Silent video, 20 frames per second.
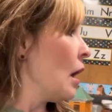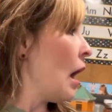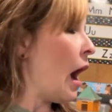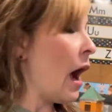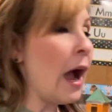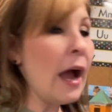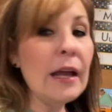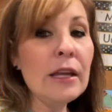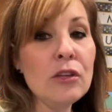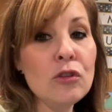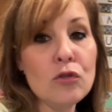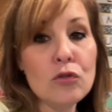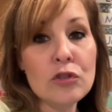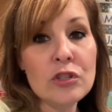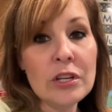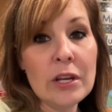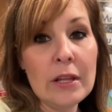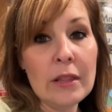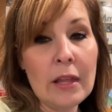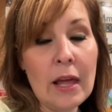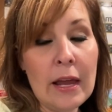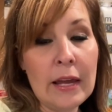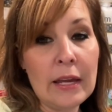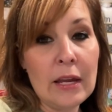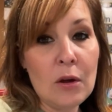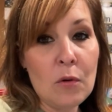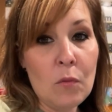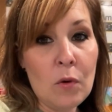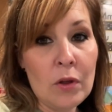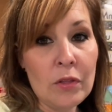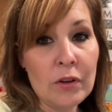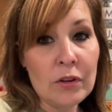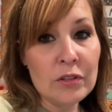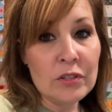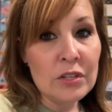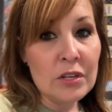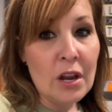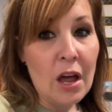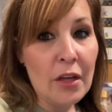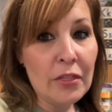I usually like it where
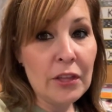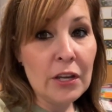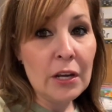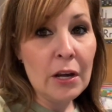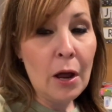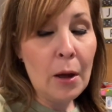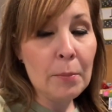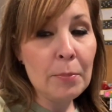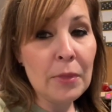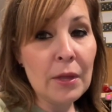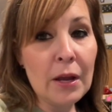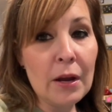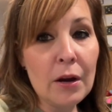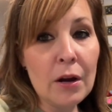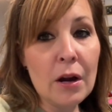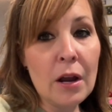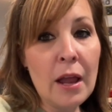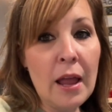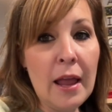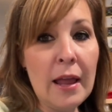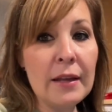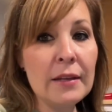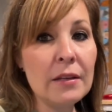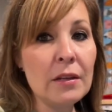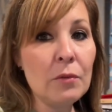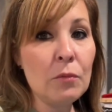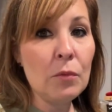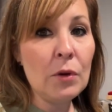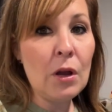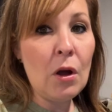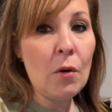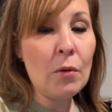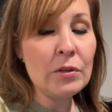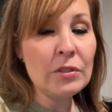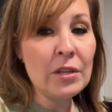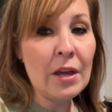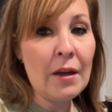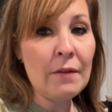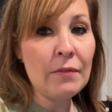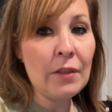there's nothing up there, and we
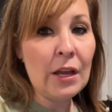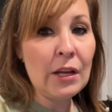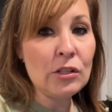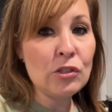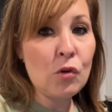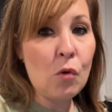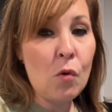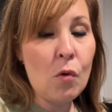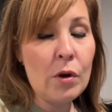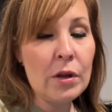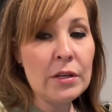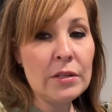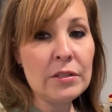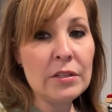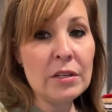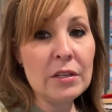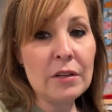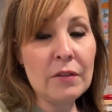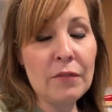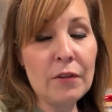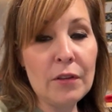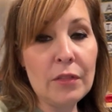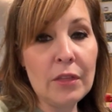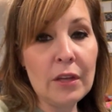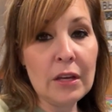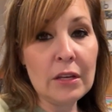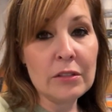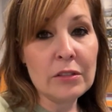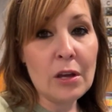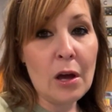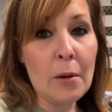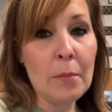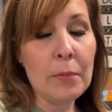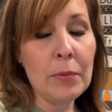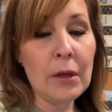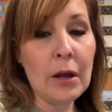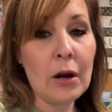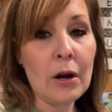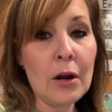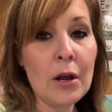always have like toys and different things up
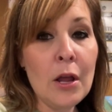there.